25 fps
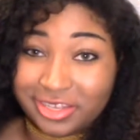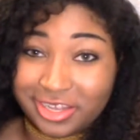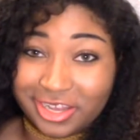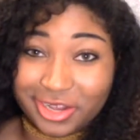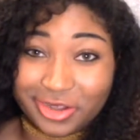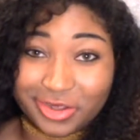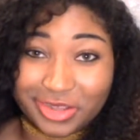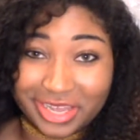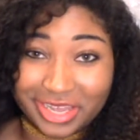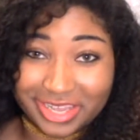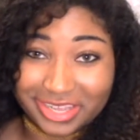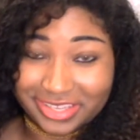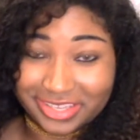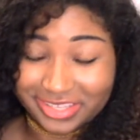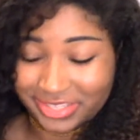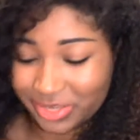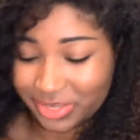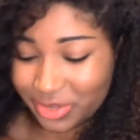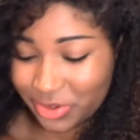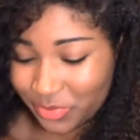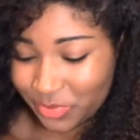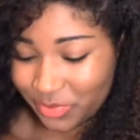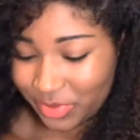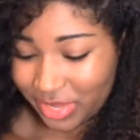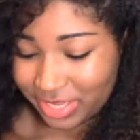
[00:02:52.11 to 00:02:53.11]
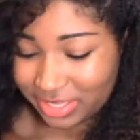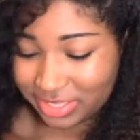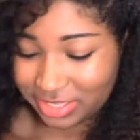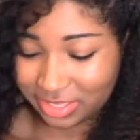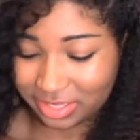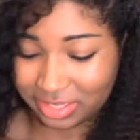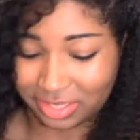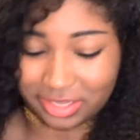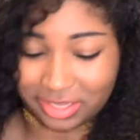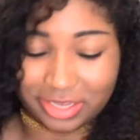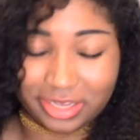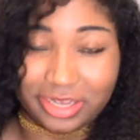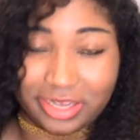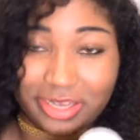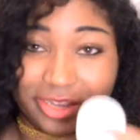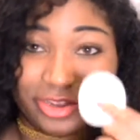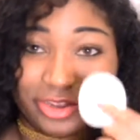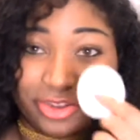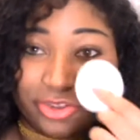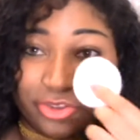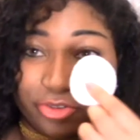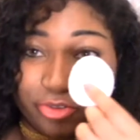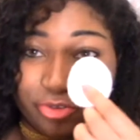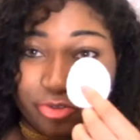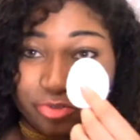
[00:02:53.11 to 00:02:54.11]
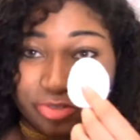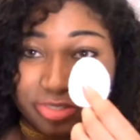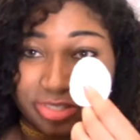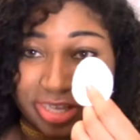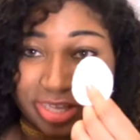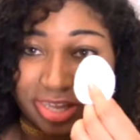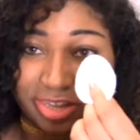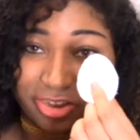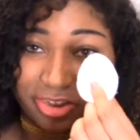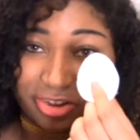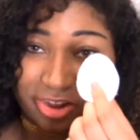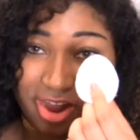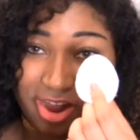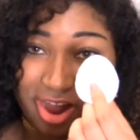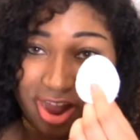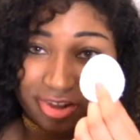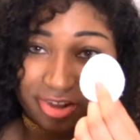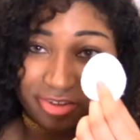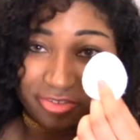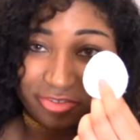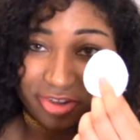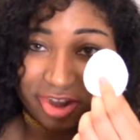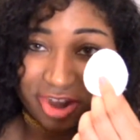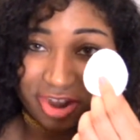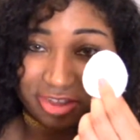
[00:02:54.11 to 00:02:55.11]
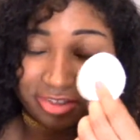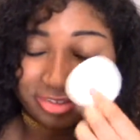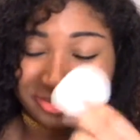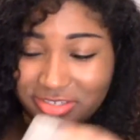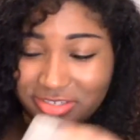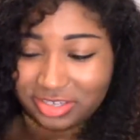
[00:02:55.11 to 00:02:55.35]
okay, so basically you take your cotton round